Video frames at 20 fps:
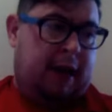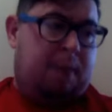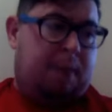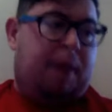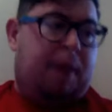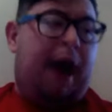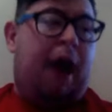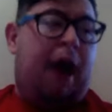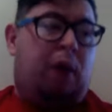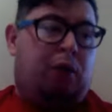
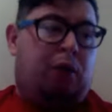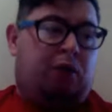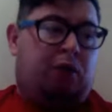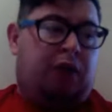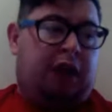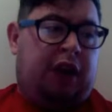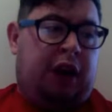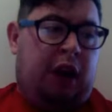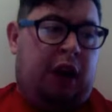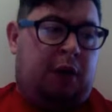pounds.
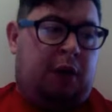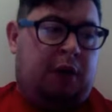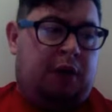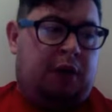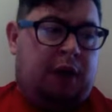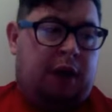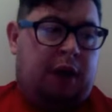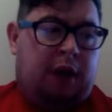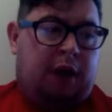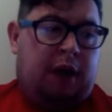
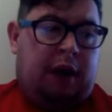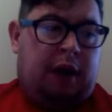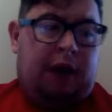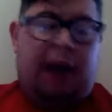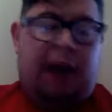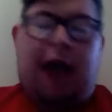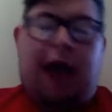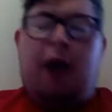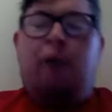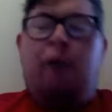
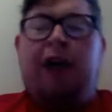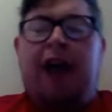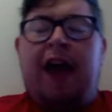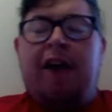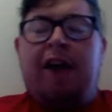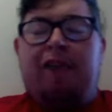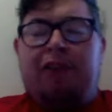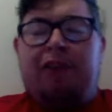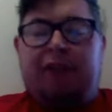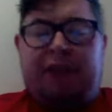How
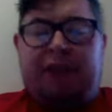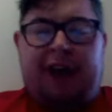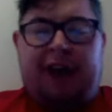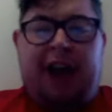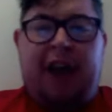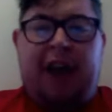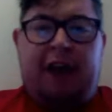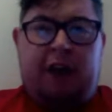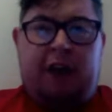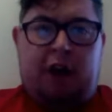careful have
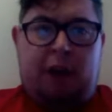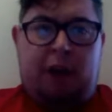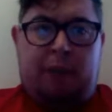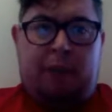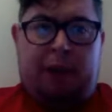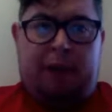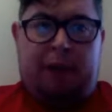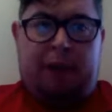United got to be